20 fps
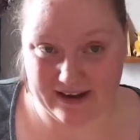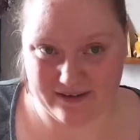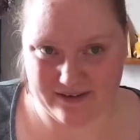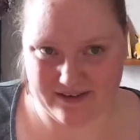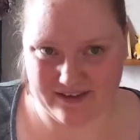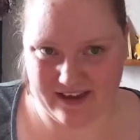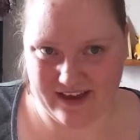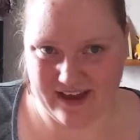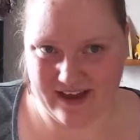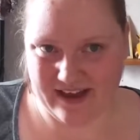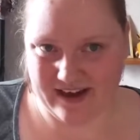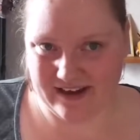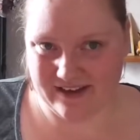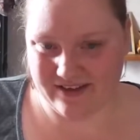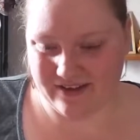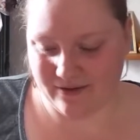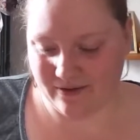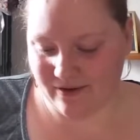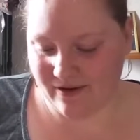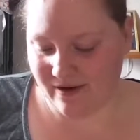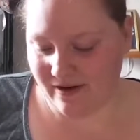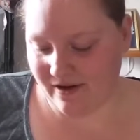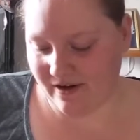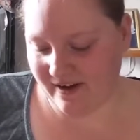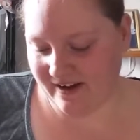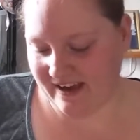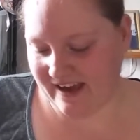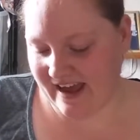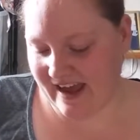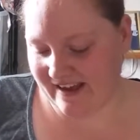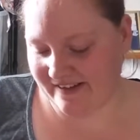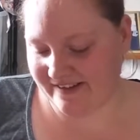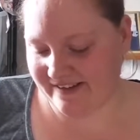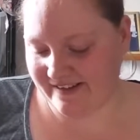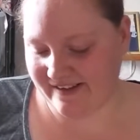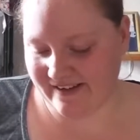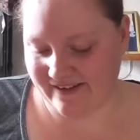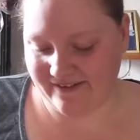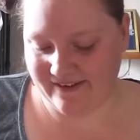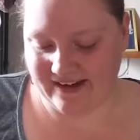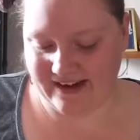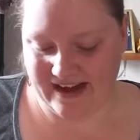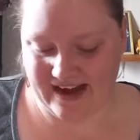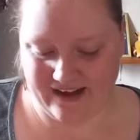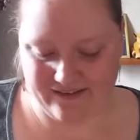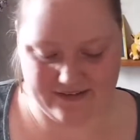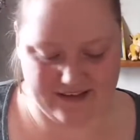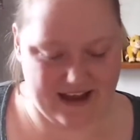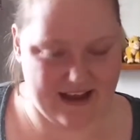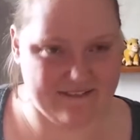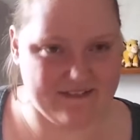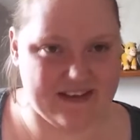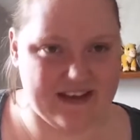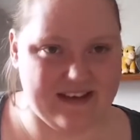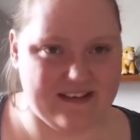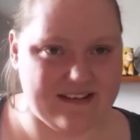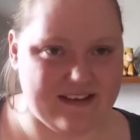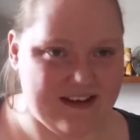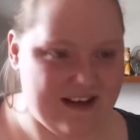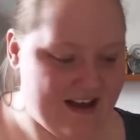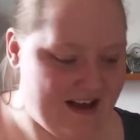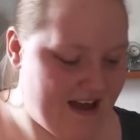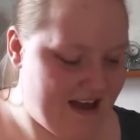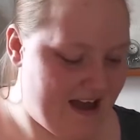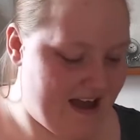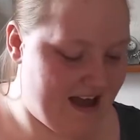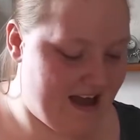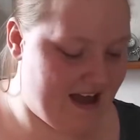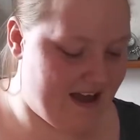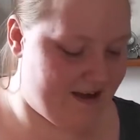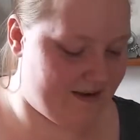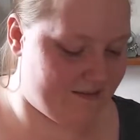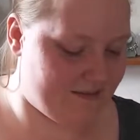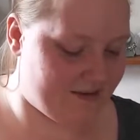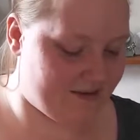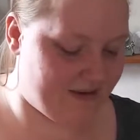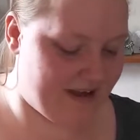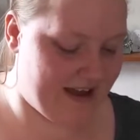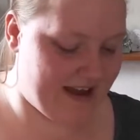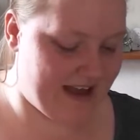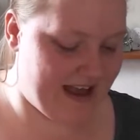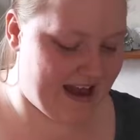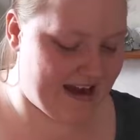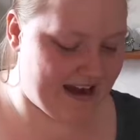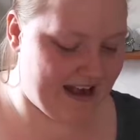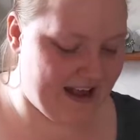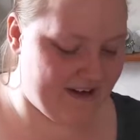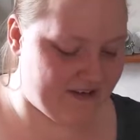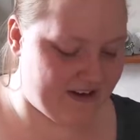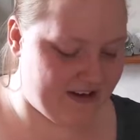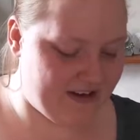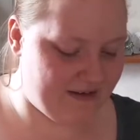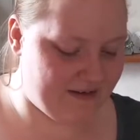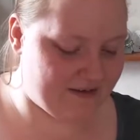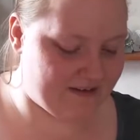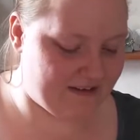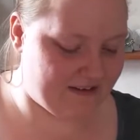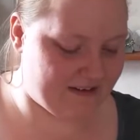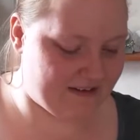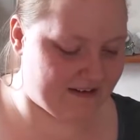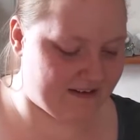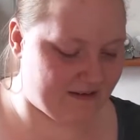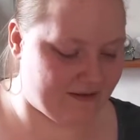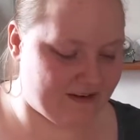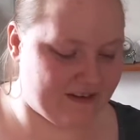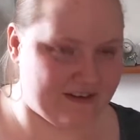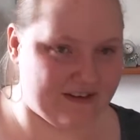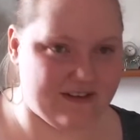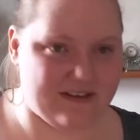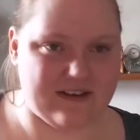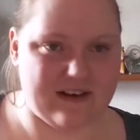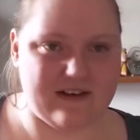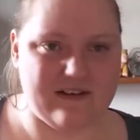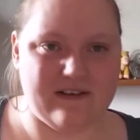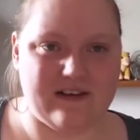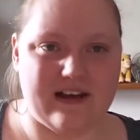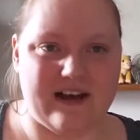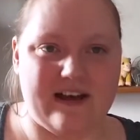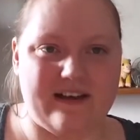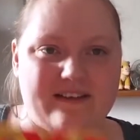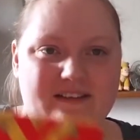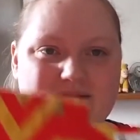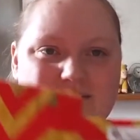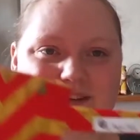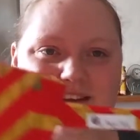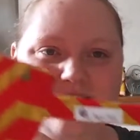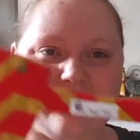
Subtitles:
to go see it, and I thought, oh yes, I really have to have these. So I haven't used this because I wanted to show you guys,